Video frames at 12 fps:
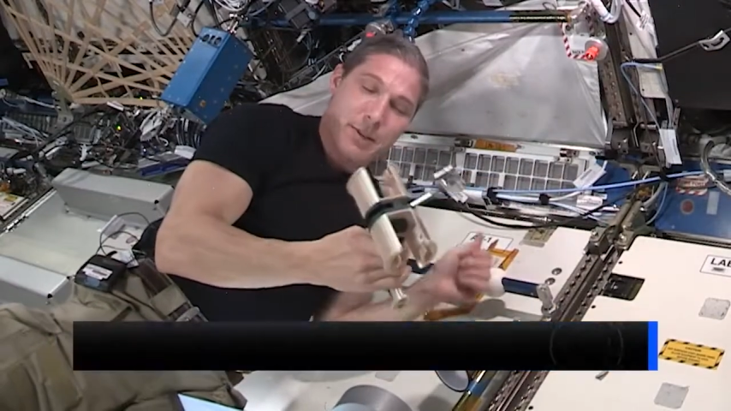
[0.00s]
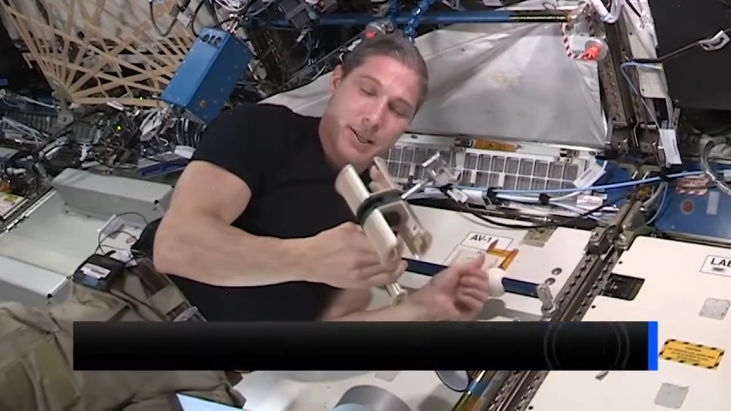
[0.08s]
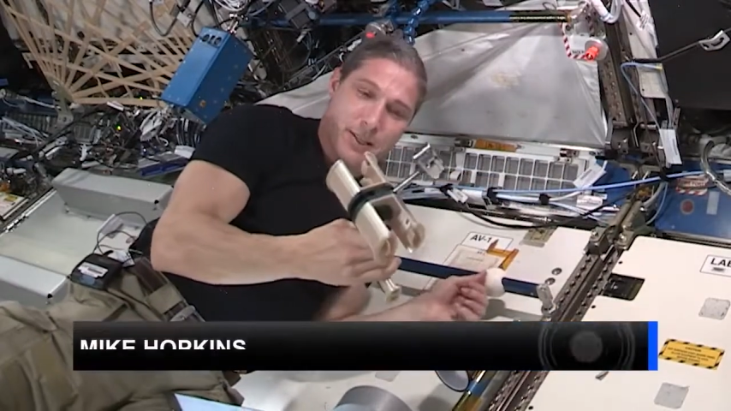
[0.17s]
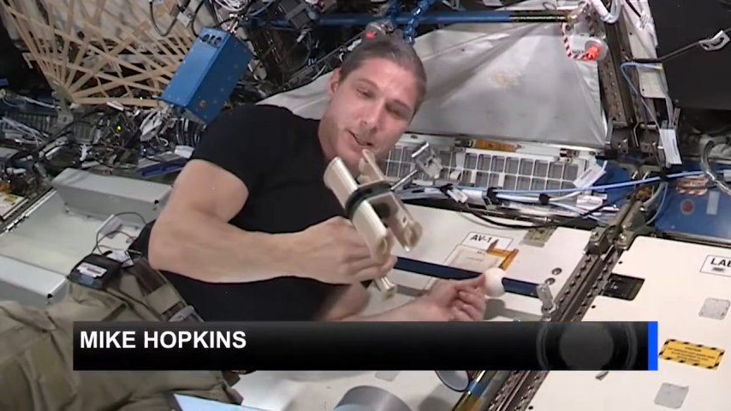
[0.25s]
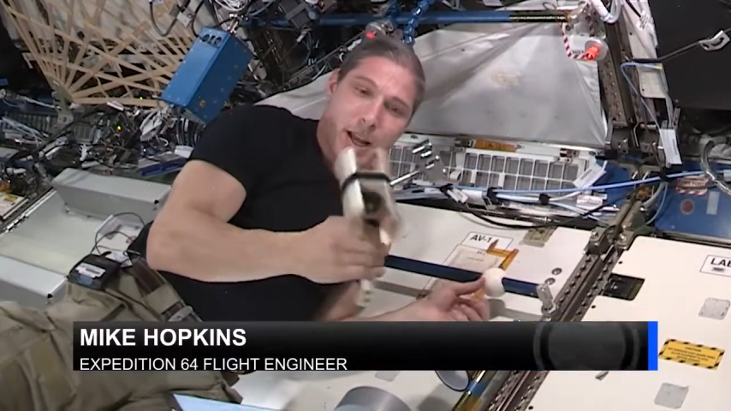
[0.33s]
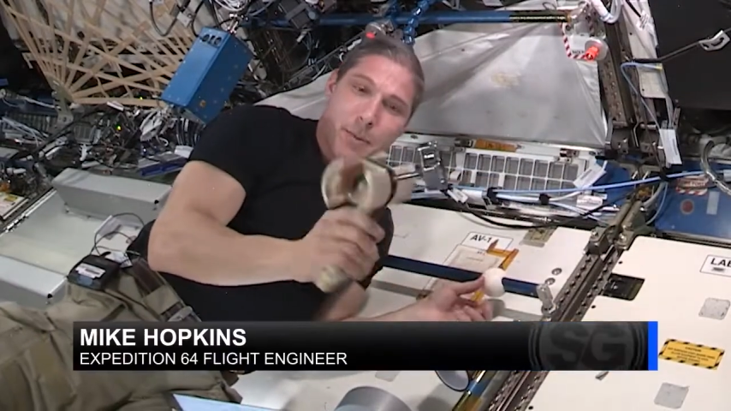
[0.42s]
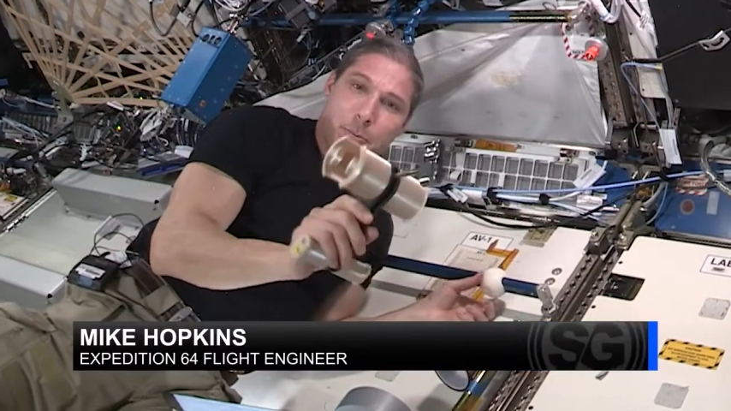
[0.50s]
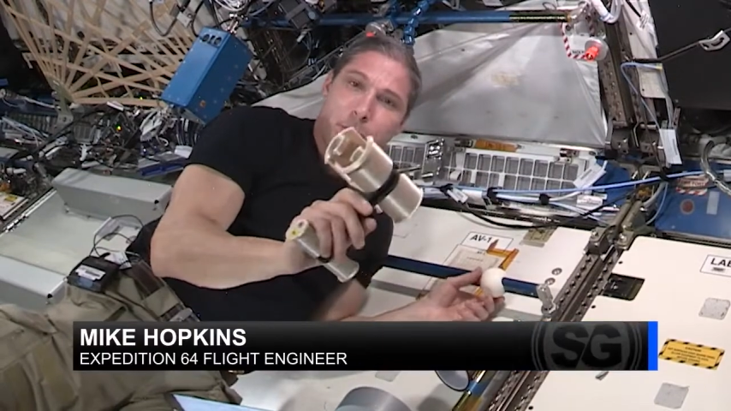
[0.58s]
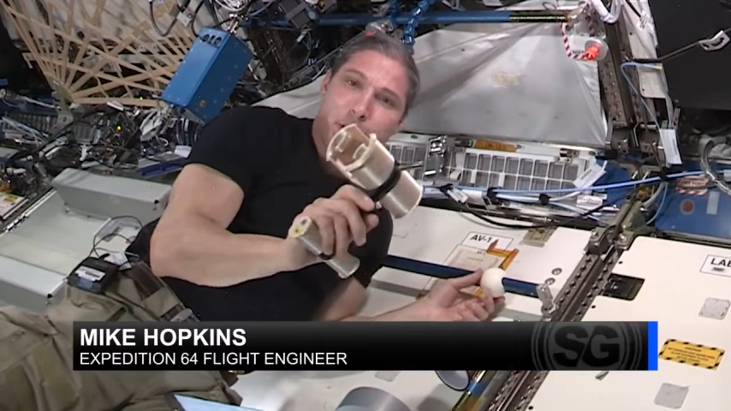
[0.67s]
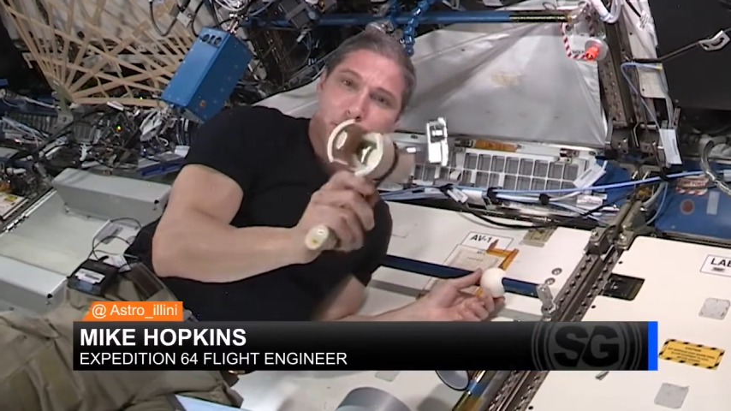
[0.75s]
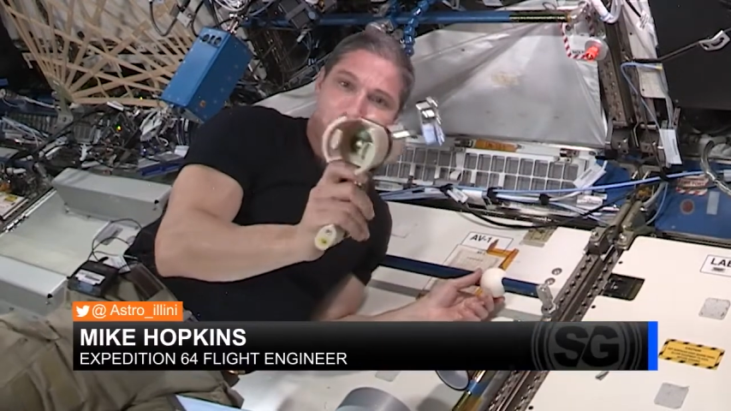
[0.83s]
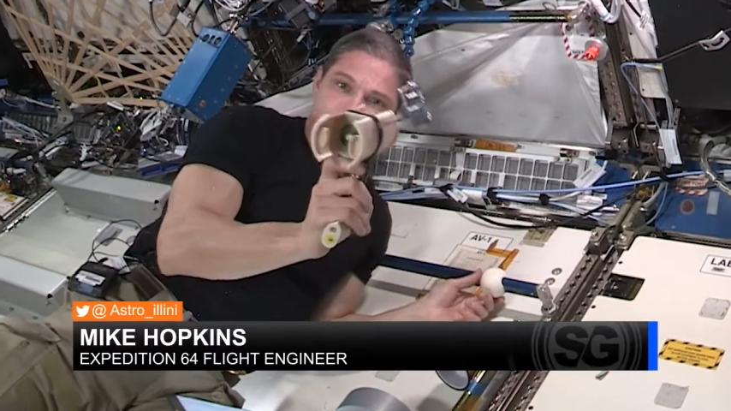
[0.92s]
basically
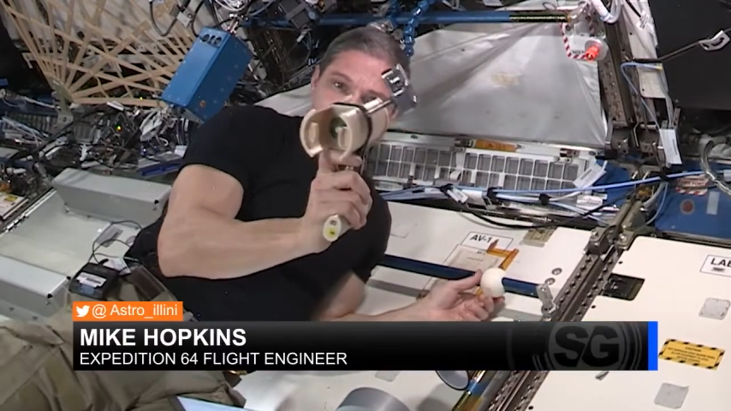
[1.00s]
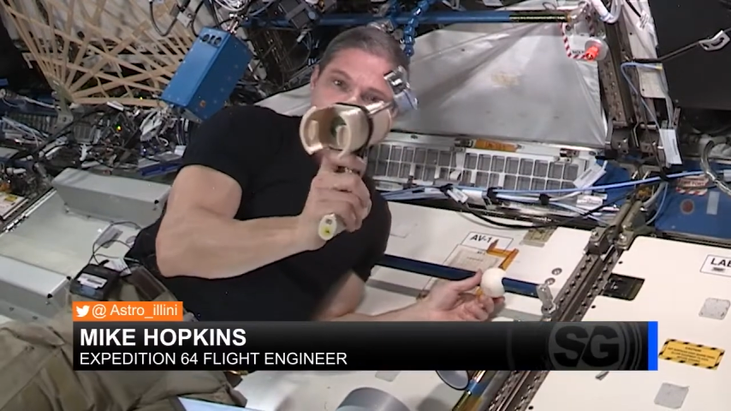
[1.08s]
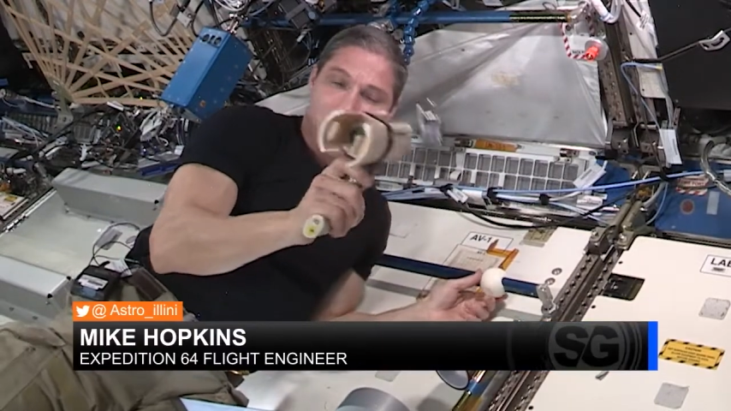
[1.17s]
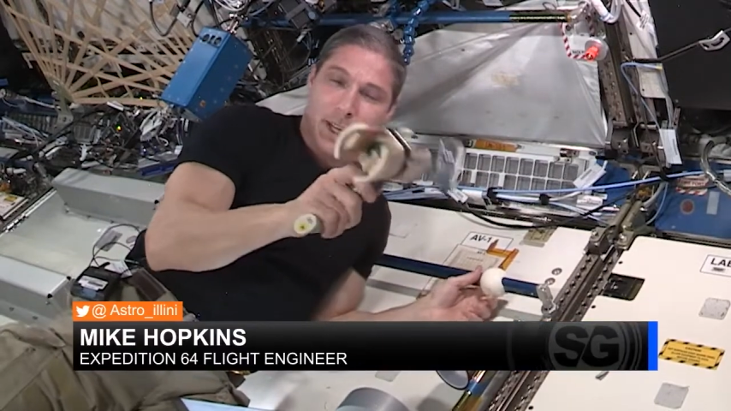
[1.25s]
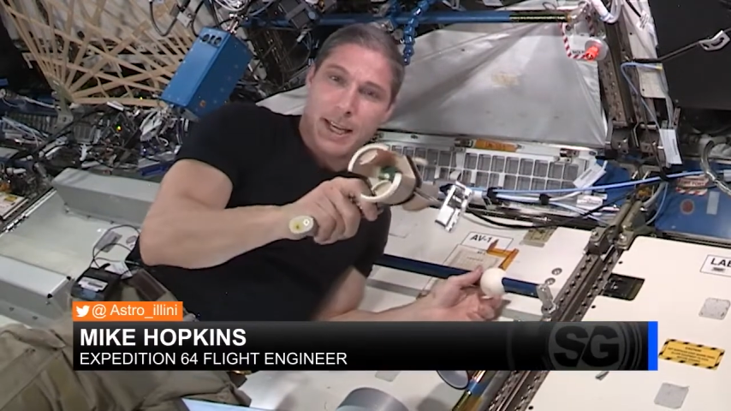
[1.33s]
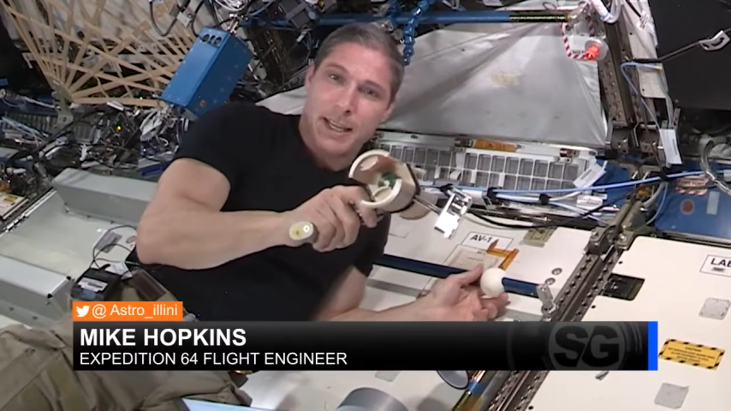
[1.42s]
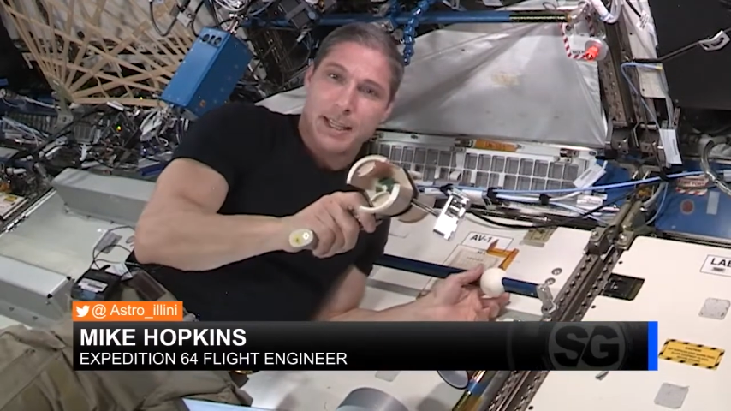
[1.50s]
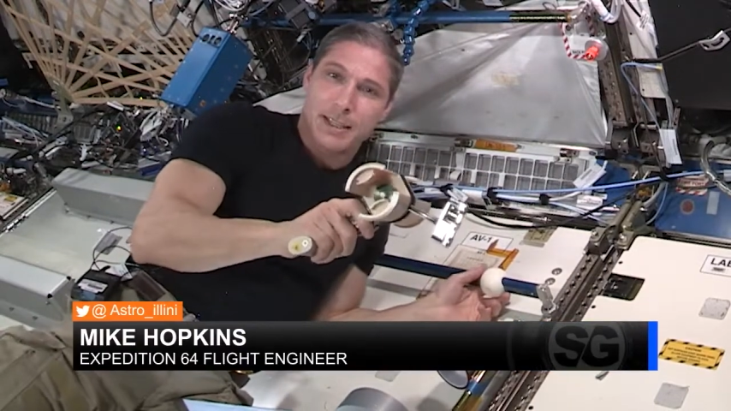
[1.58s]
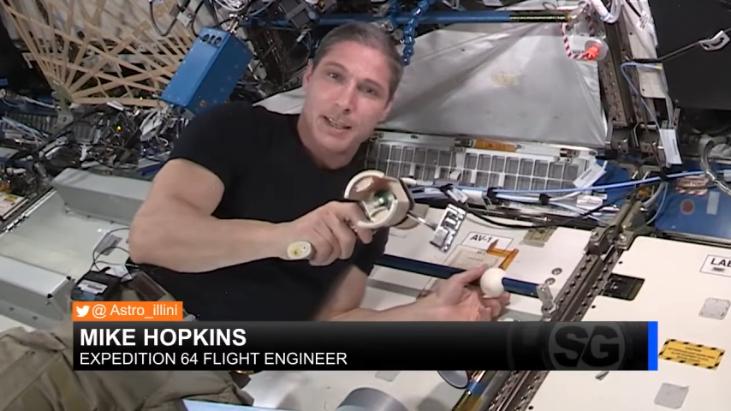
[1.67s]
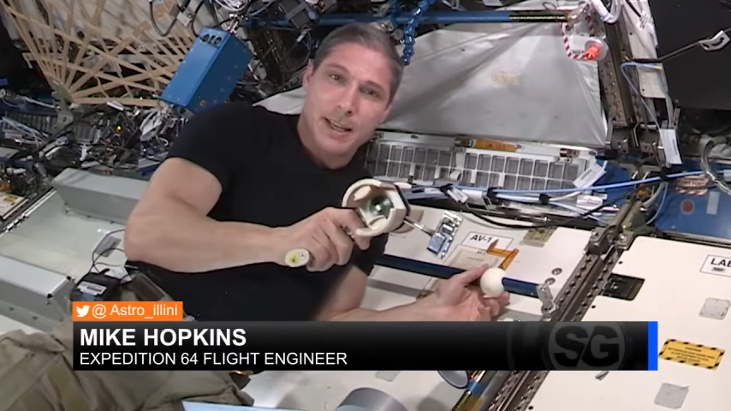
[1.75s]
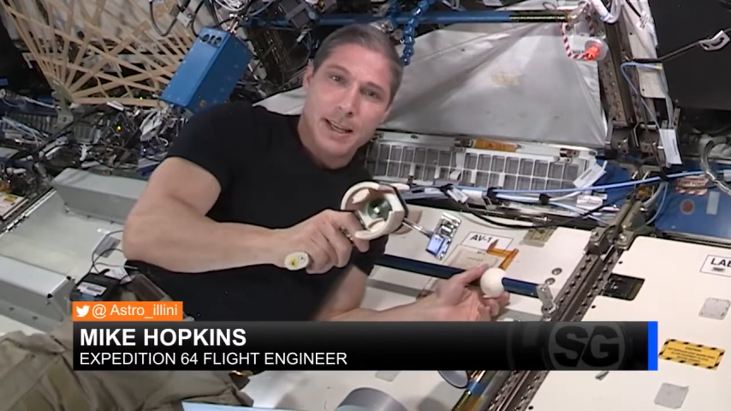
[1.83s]
operate it with one hand,